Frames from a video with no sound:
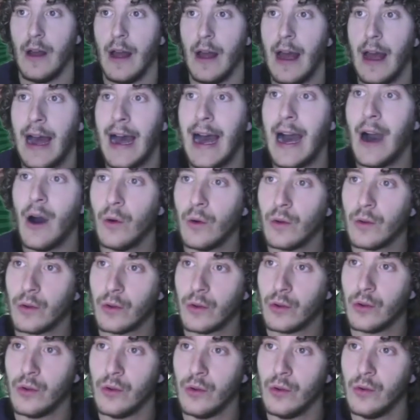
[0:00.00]
How
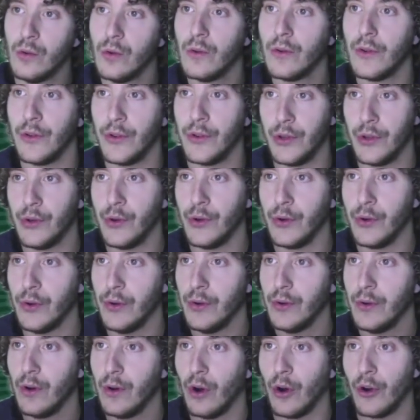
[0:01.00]
do
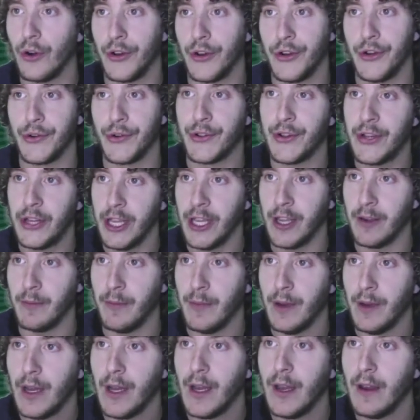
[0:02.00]
you or your
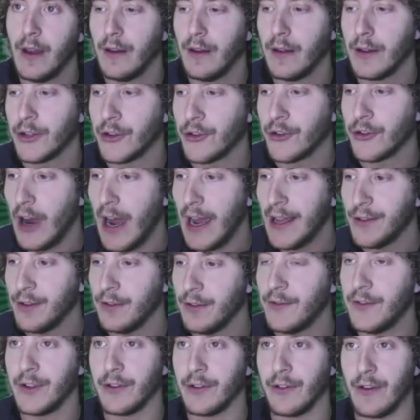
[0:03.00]
team try to
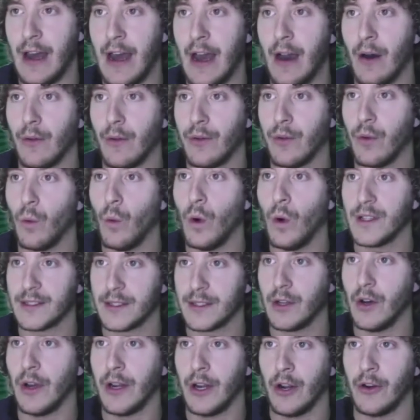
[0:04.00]
figure out what's
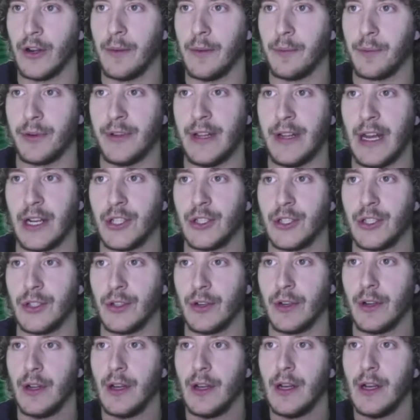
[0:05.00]
going on in production?